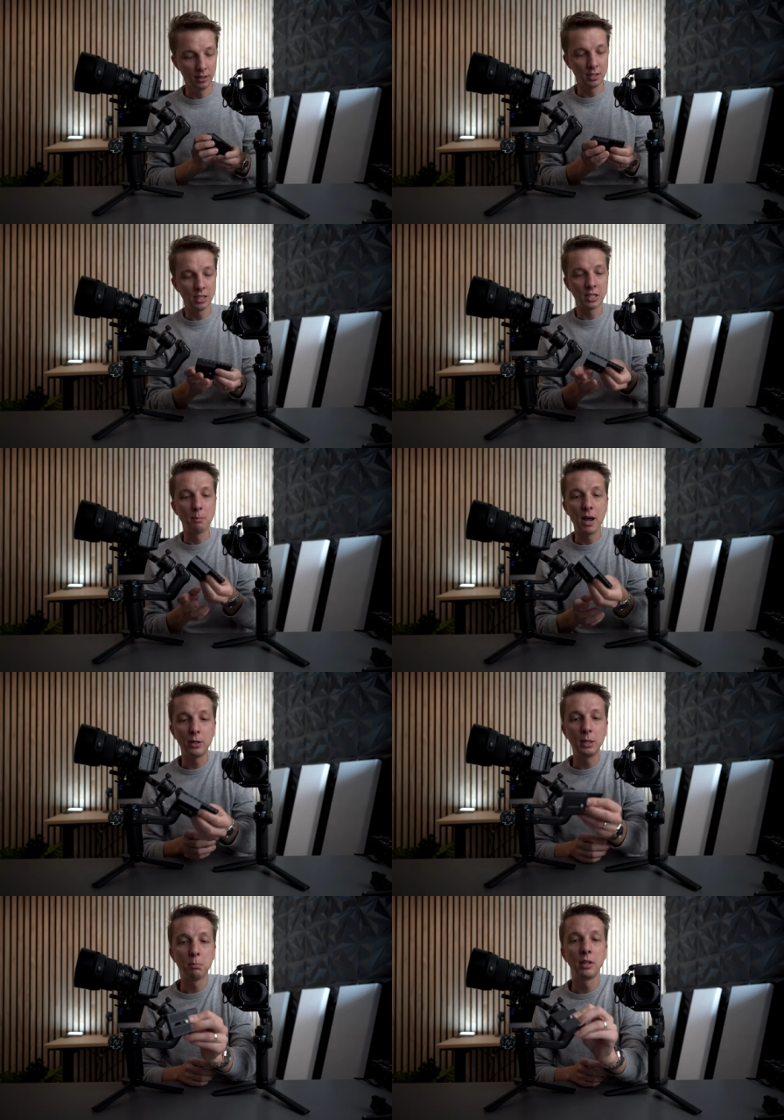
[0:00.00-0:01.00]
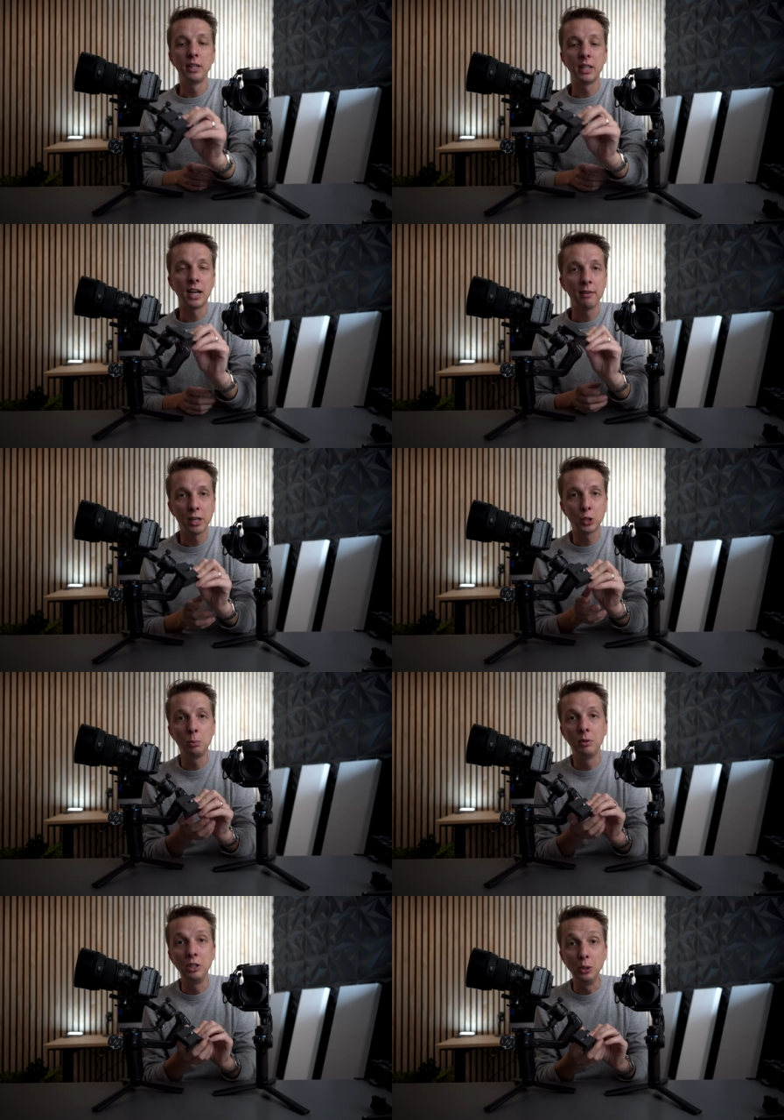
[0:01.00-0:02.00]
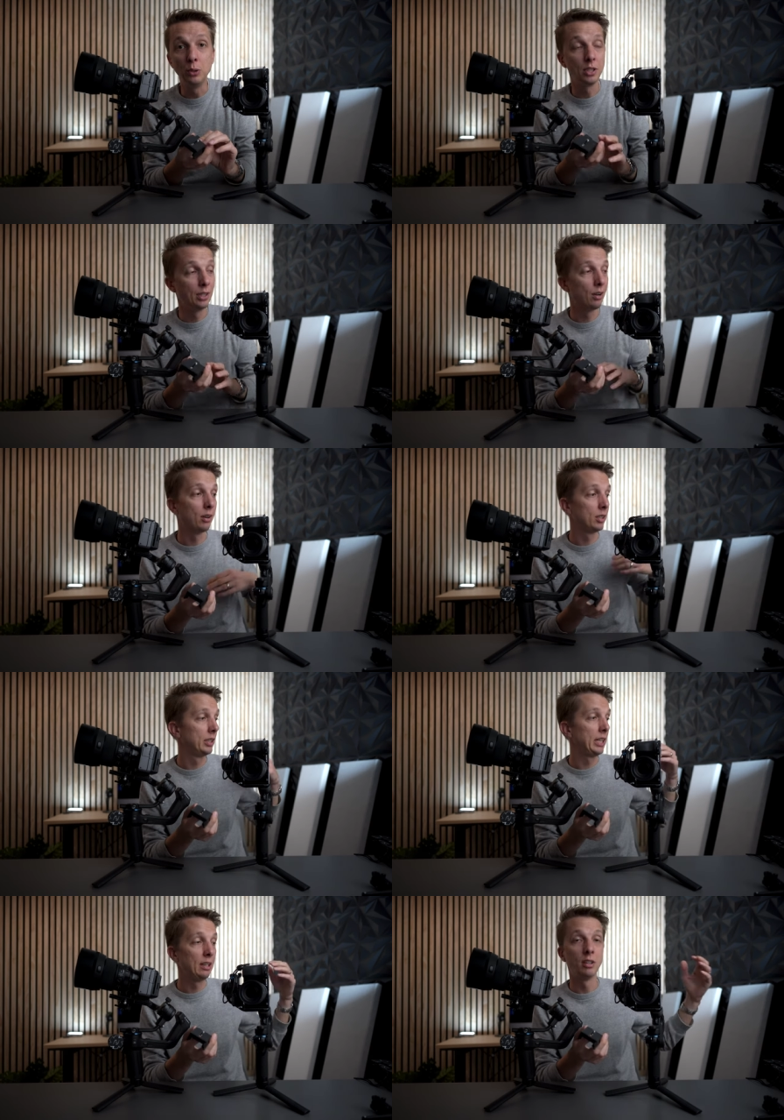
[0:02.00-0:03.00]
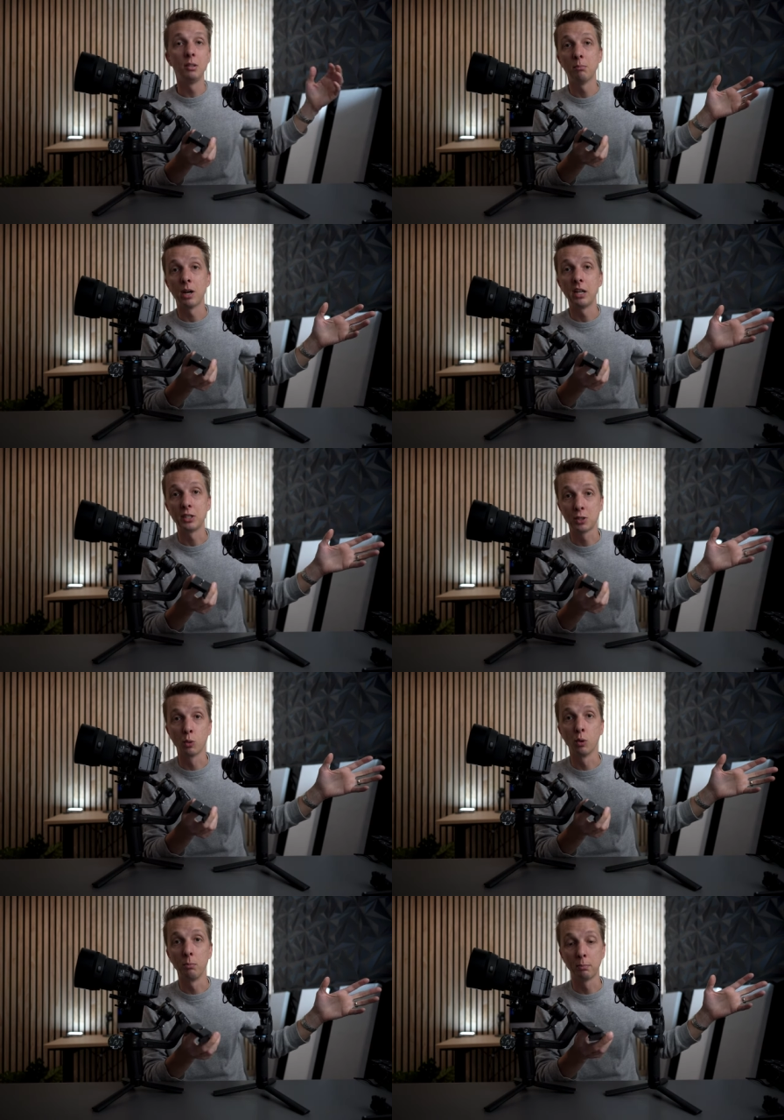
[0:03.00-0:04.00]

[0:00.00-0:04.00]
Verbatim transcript: This is a mounting plate that I've actually been using on even my Scorp